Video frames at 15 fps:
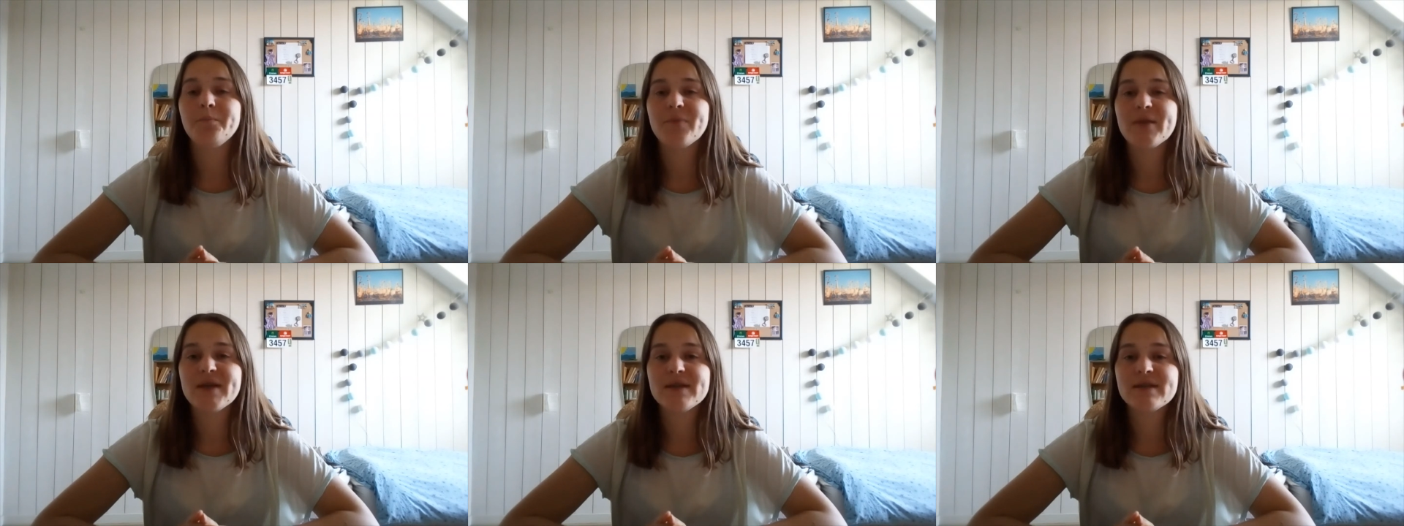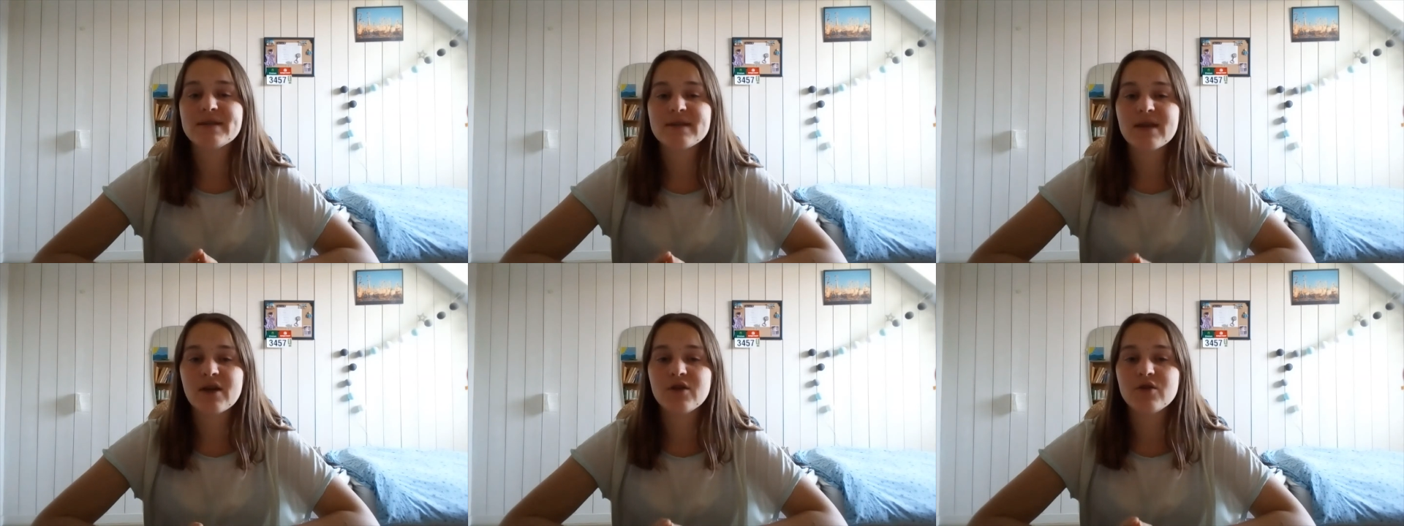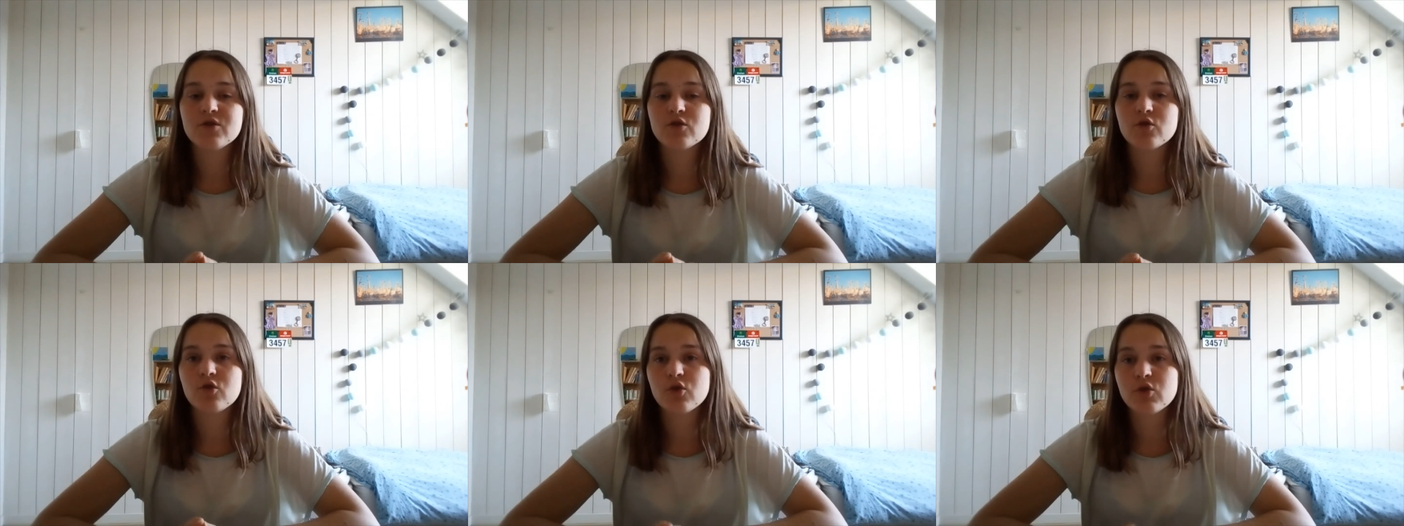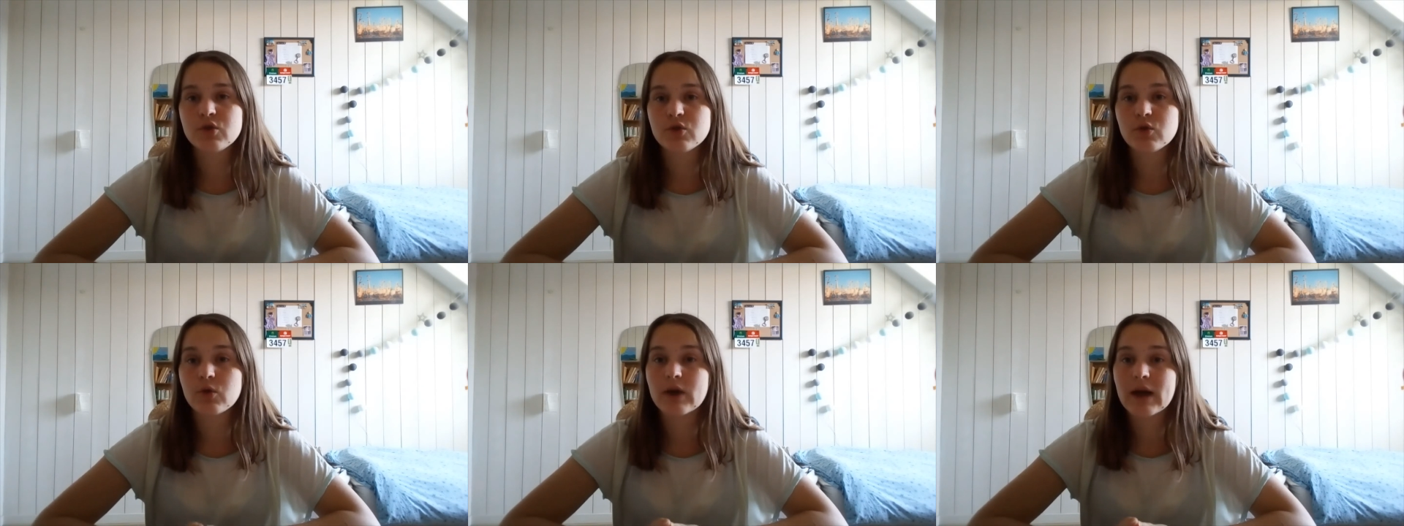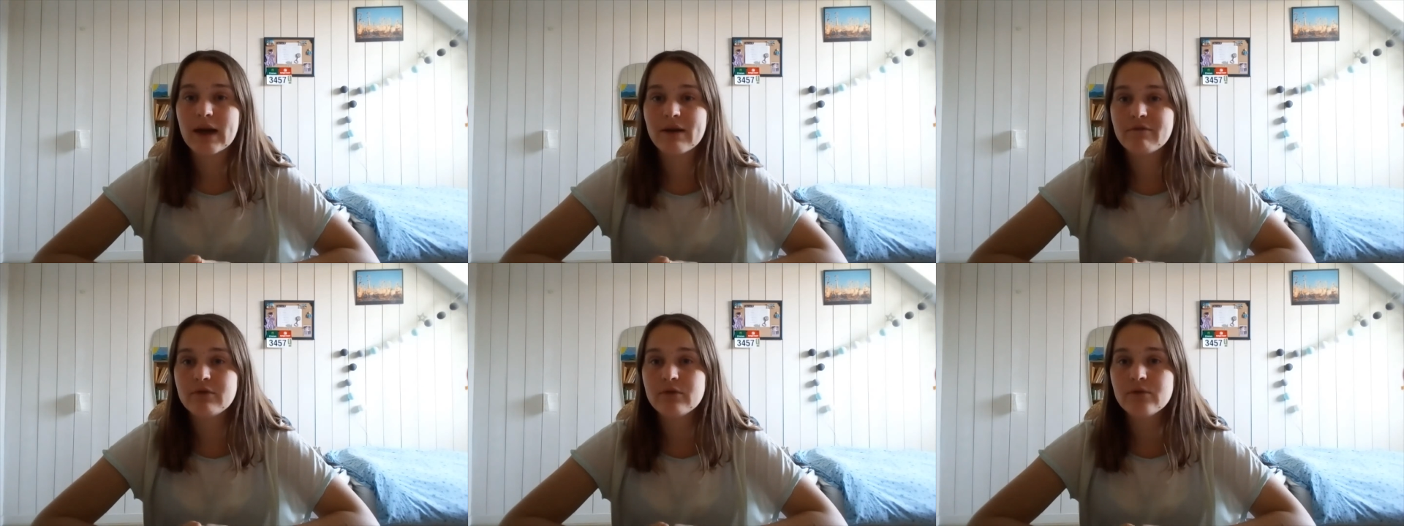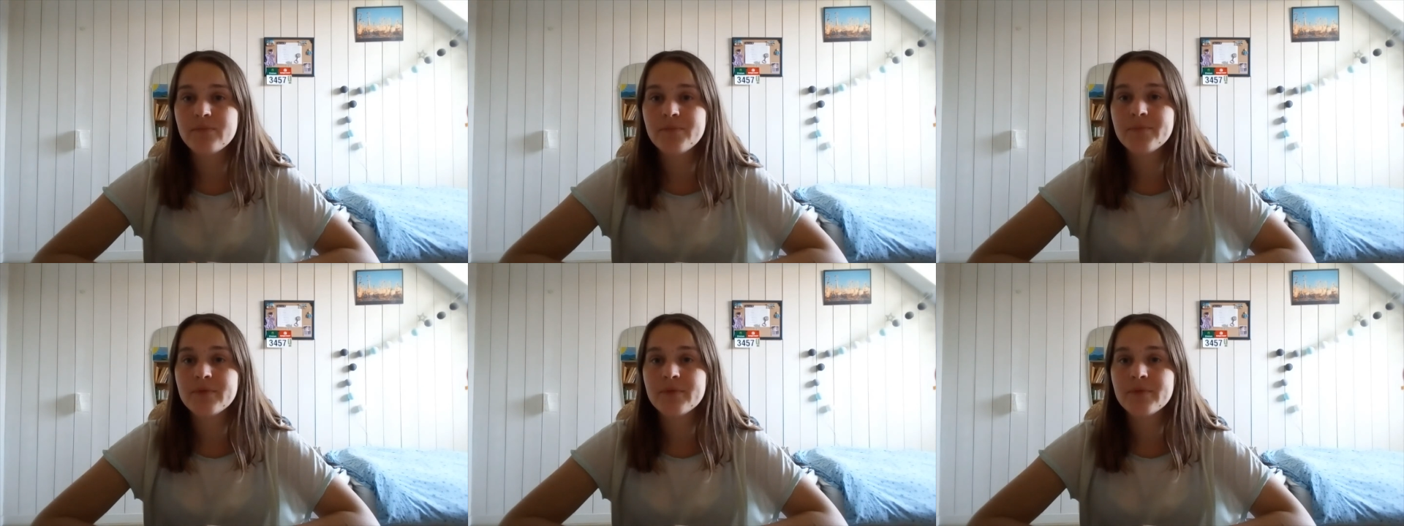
is science good or evil?